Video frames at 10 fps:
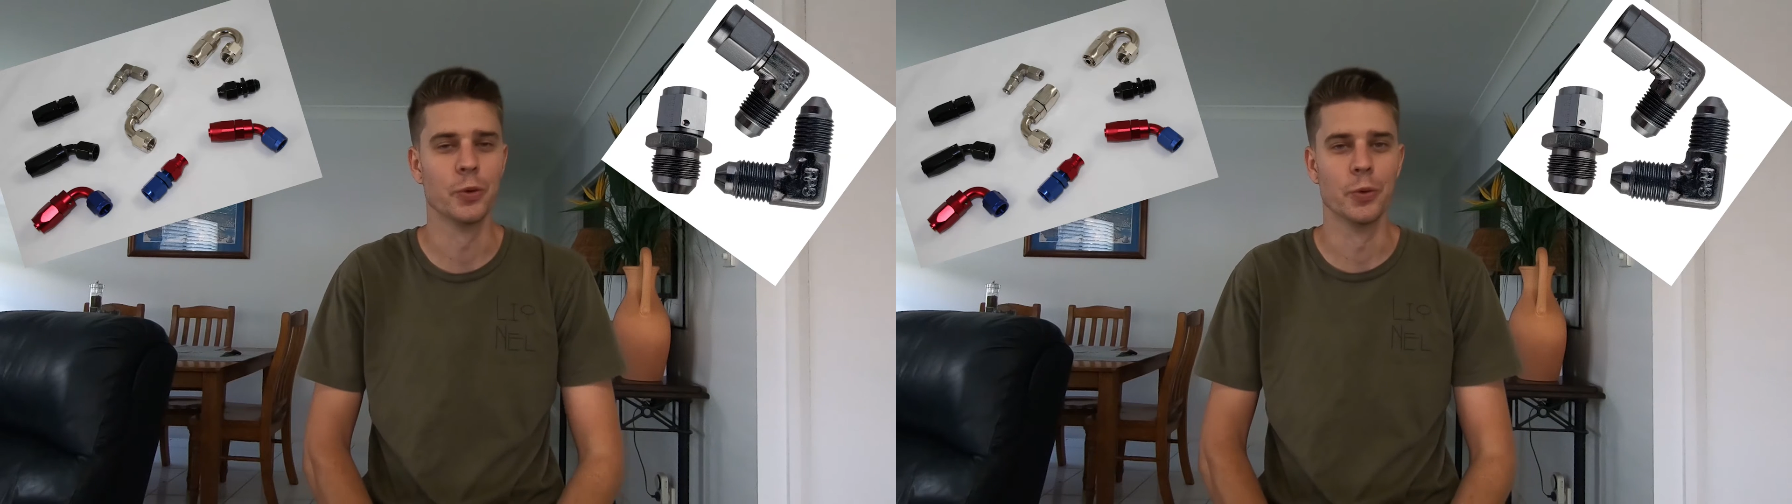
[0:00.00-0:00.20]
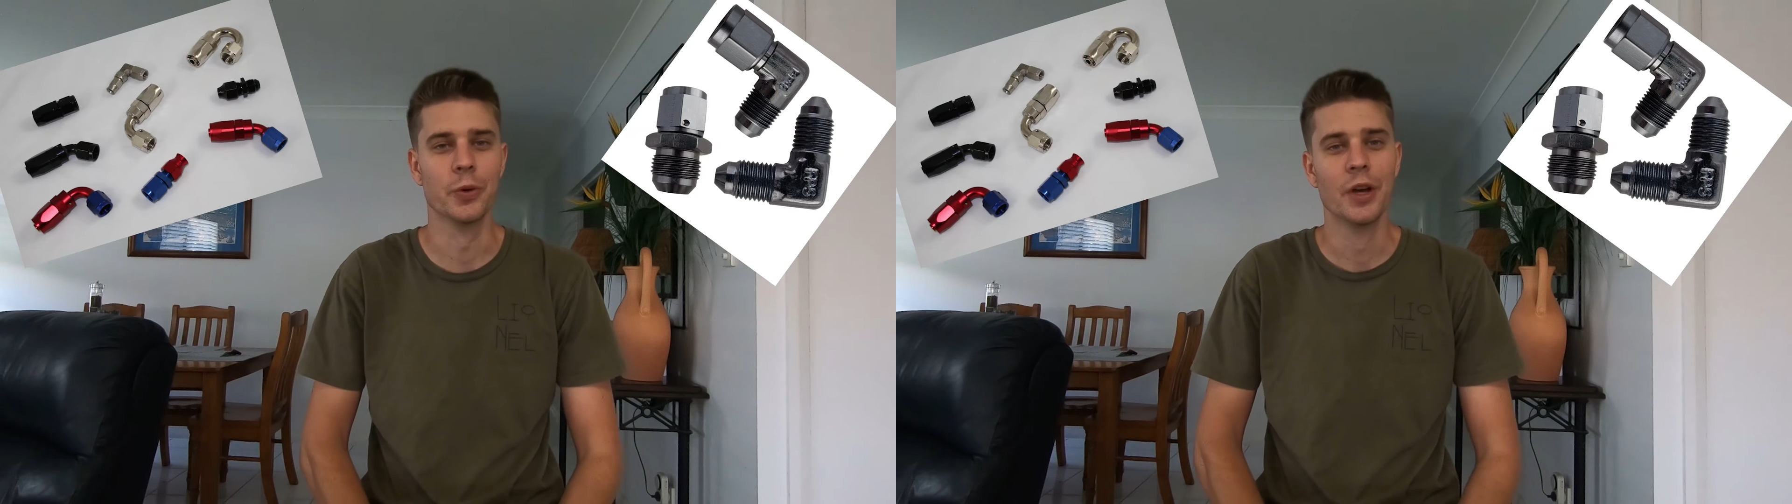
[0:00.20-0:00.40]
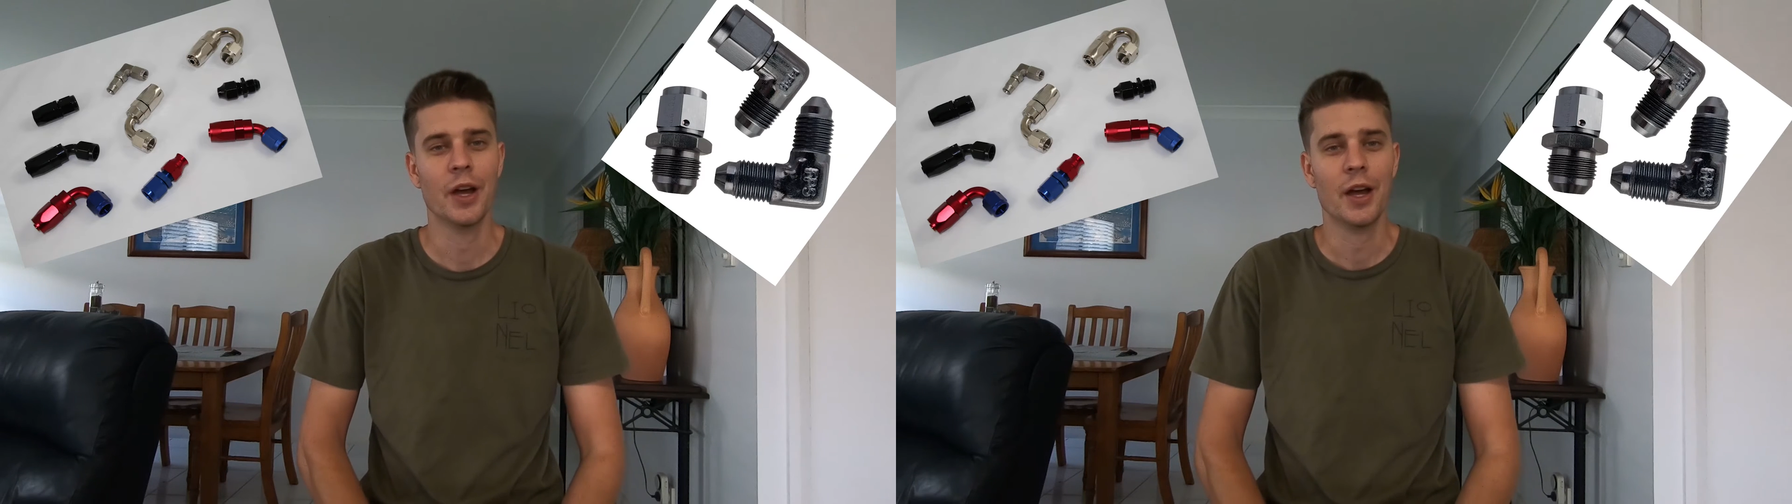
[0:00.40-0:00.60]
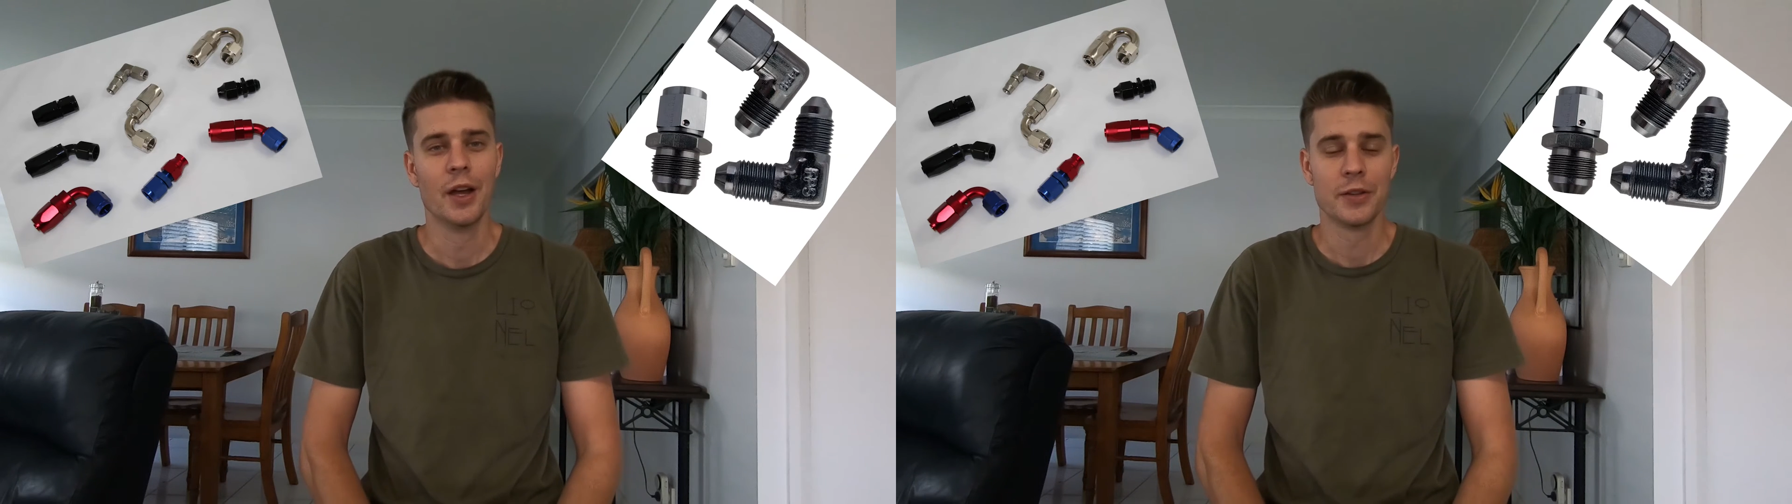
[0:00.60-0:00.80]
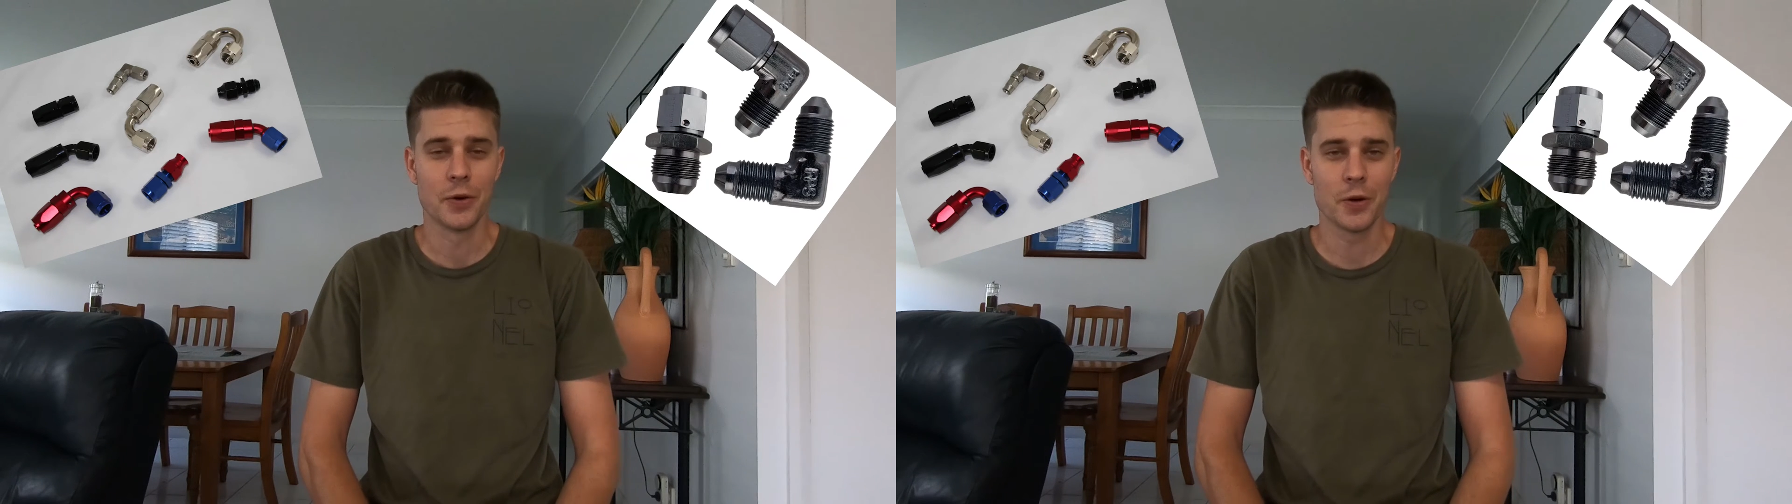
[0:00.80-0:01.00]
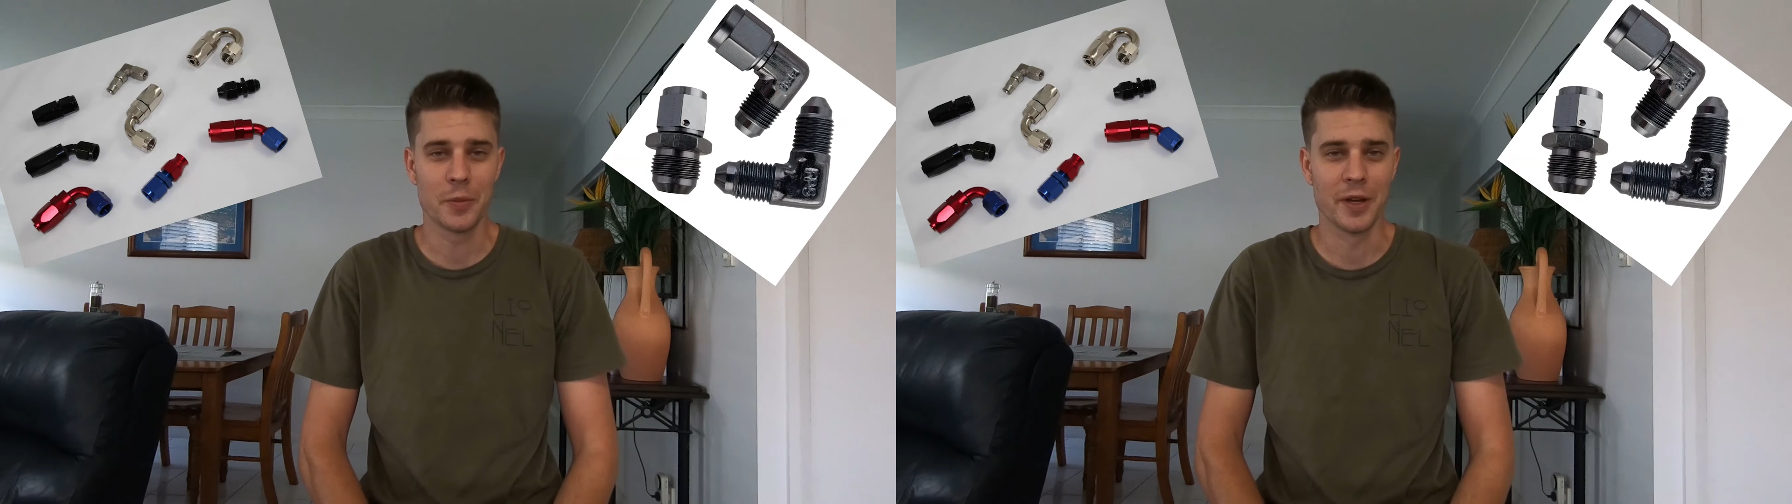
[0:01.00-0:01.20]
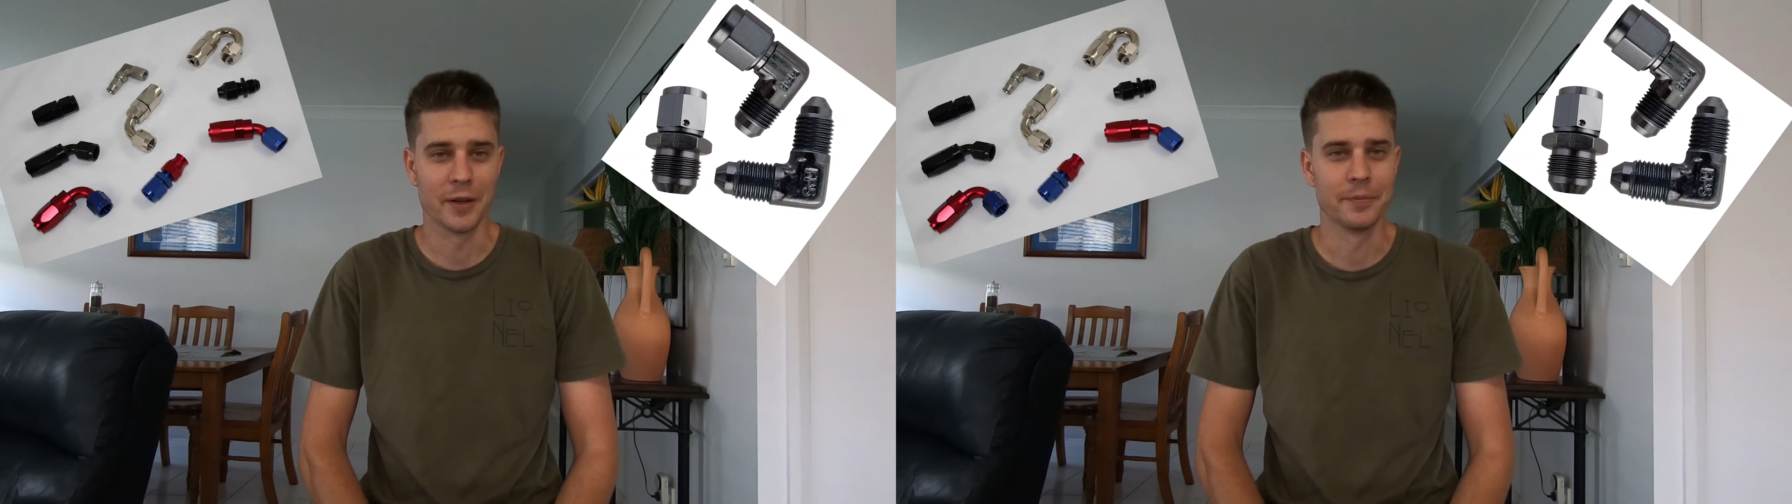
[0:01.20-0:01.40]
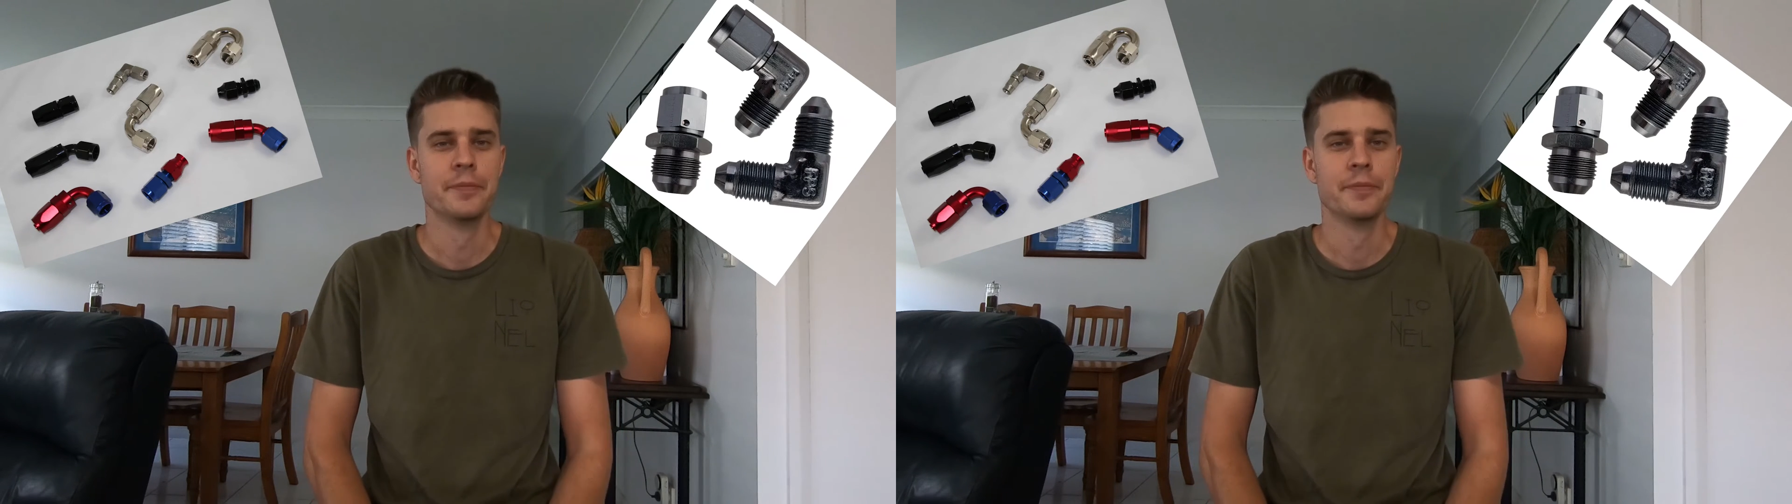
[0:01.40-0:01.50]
to talk about.